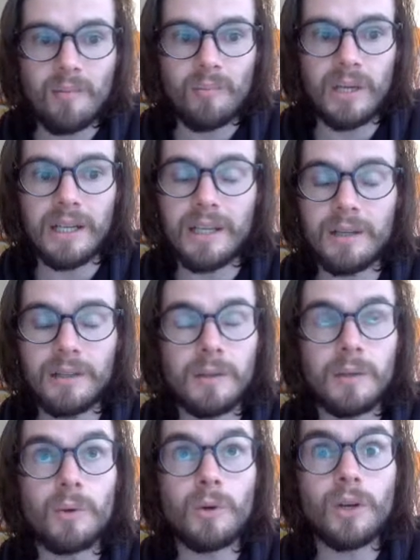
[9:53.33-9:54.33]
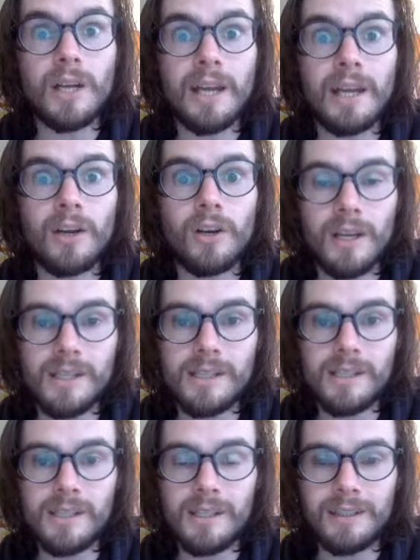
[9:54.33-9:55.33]
but it will create
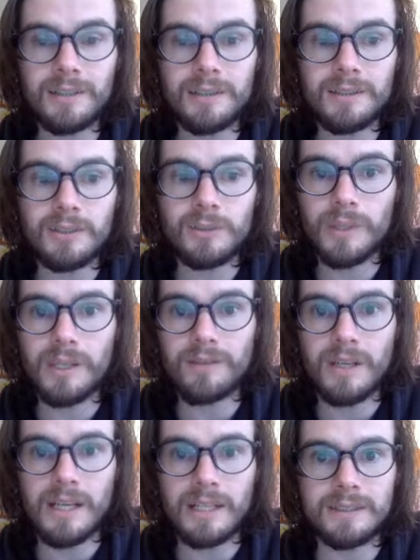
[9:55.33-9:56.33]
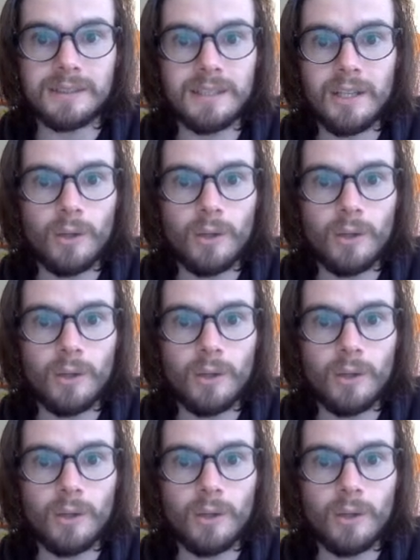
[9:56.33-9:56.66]
crazy swingy fights.